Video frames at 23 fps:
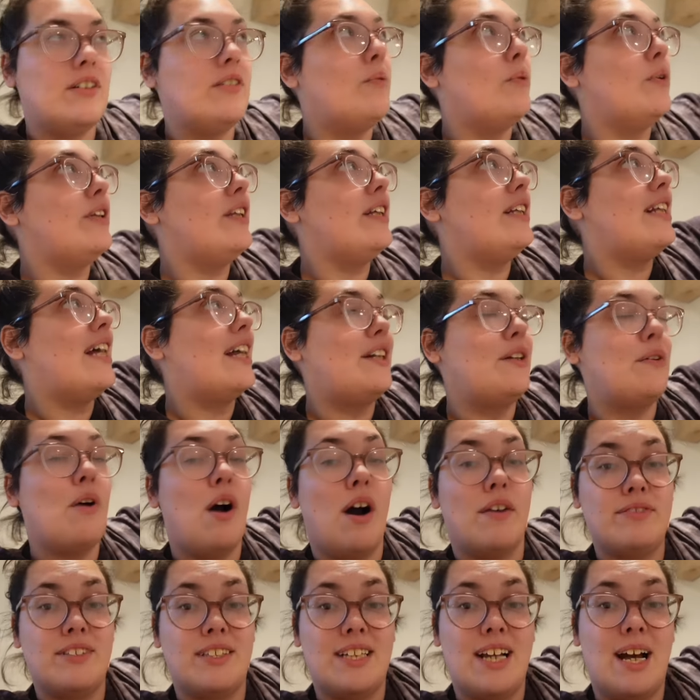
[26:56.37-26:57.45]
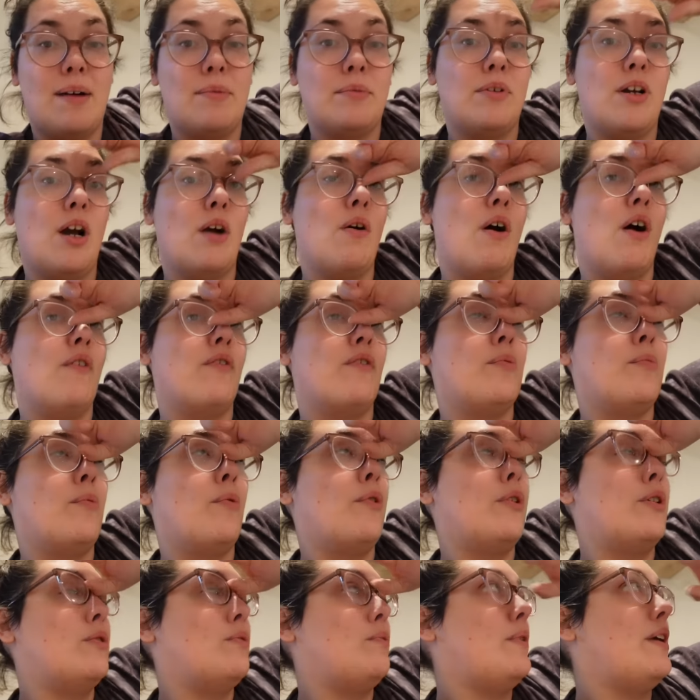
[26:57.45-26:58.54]
One thing that I do oftentimes go
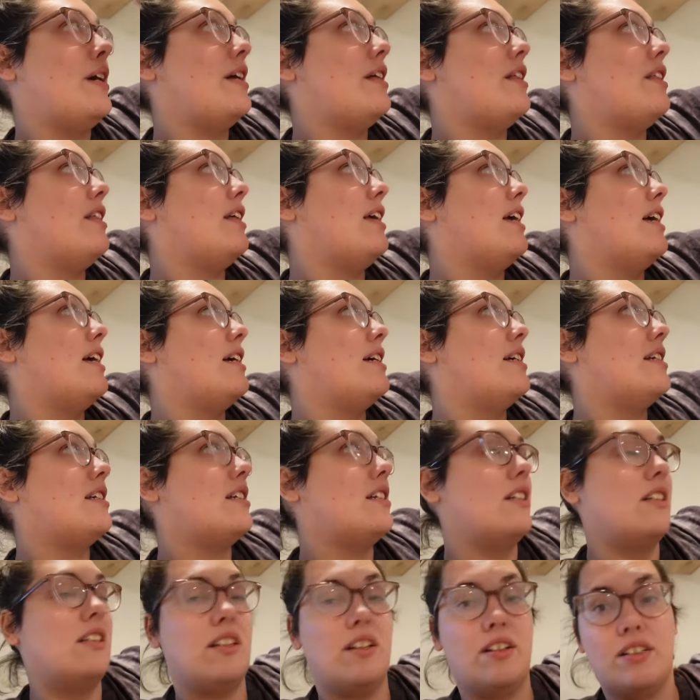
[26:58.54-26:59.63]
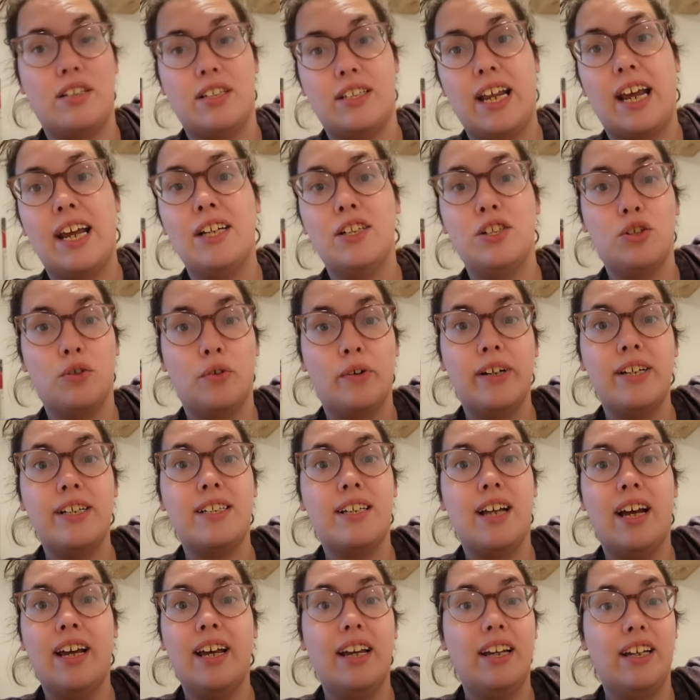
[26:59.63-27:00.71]
overboard with is the stain
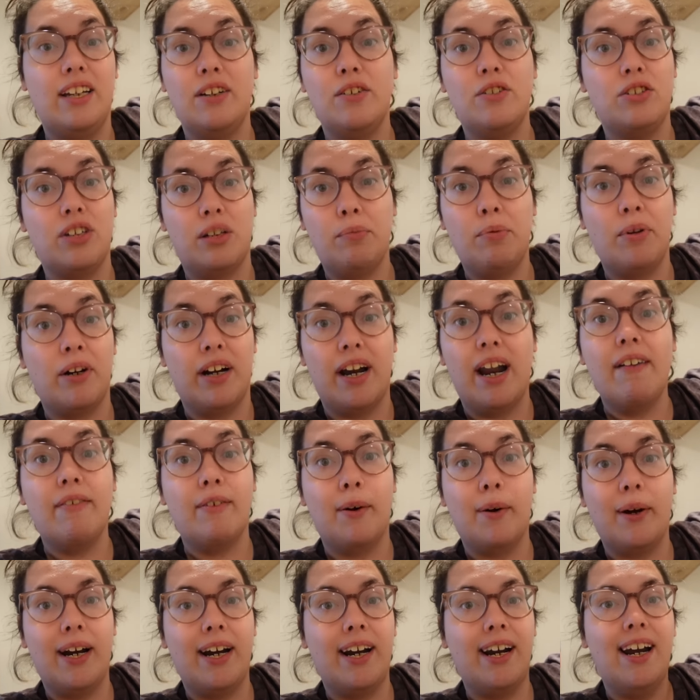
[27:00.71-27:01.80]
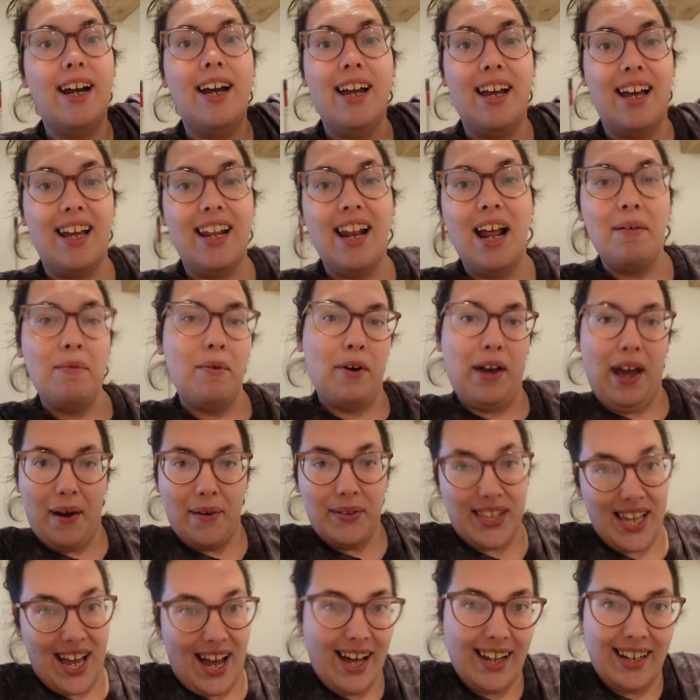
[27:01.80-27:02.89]
choice. I usually put it everywhere and I'm okay
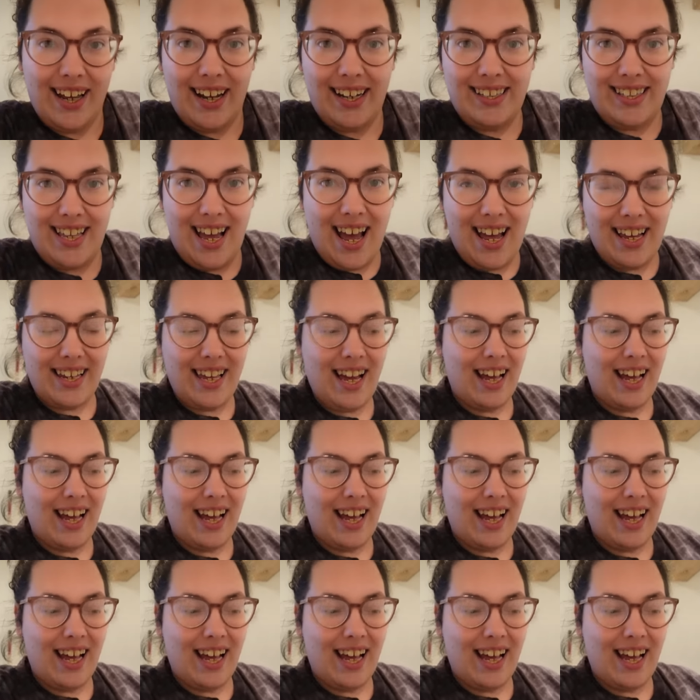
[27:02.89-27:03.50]
with that. I like that.